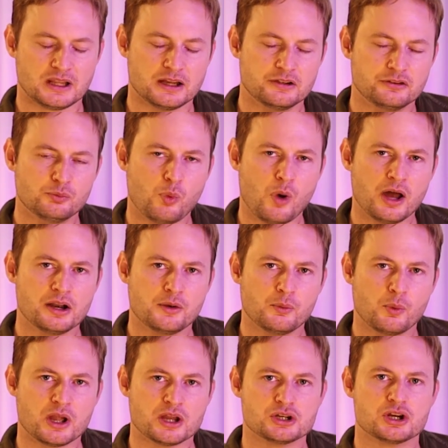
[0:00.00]
is one in
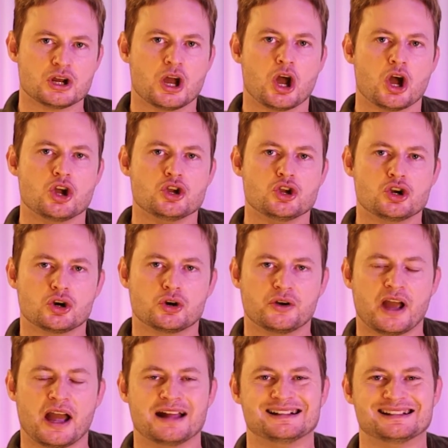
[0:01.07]
which you
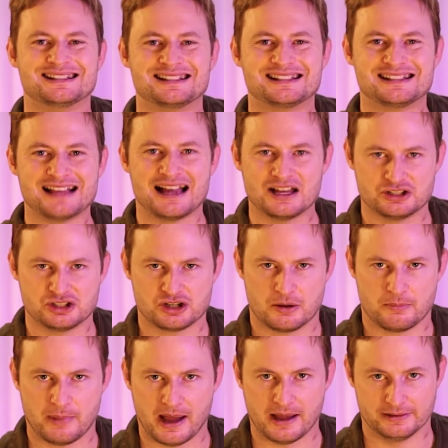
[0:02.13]
create such
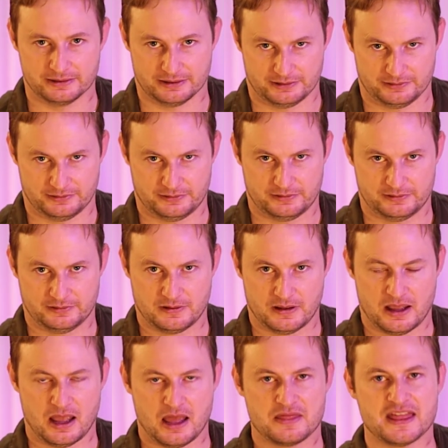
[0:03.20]
abundance
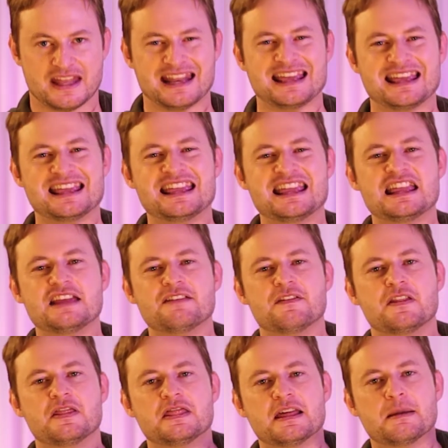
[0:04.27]
that
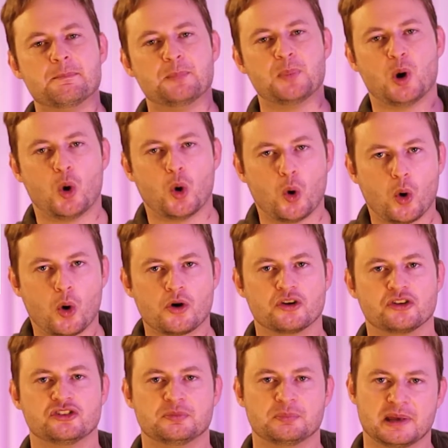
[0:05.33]
even the
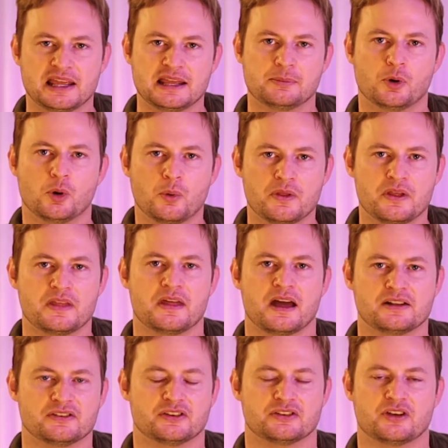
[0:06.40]
poorest people within
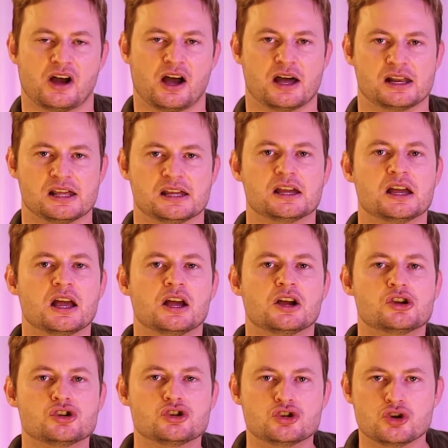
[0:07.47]
that society
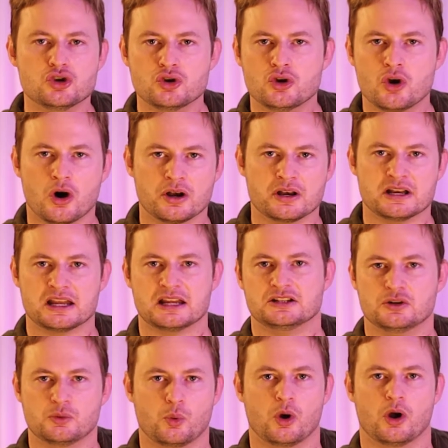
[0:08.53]
do not need
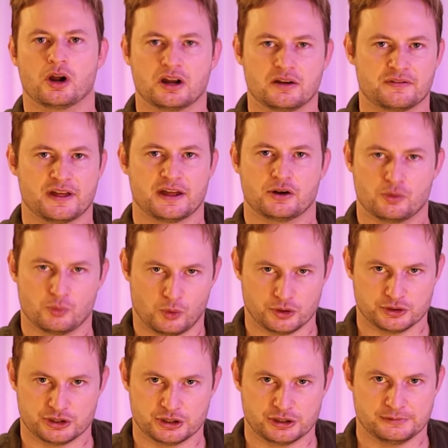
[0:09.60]
to work if they don't
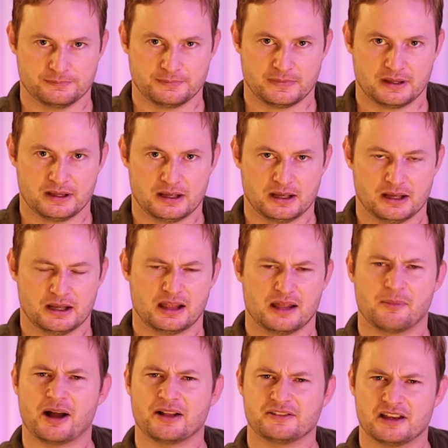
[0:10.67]
want to. That
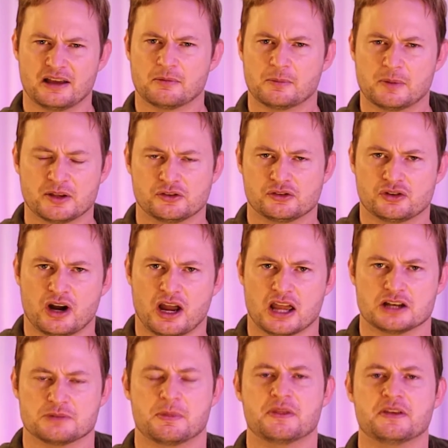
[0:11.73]
might sound a bit
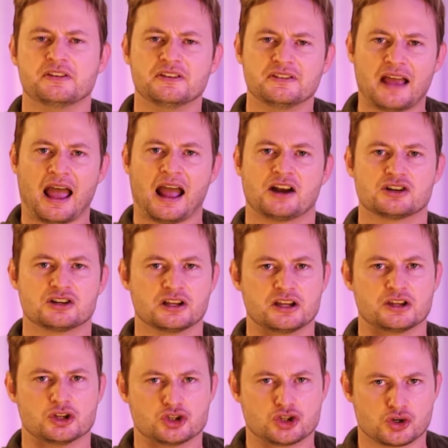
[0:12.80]
strange, but this is actually
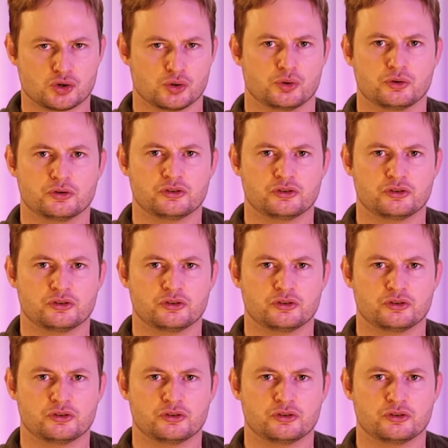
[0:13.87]
the true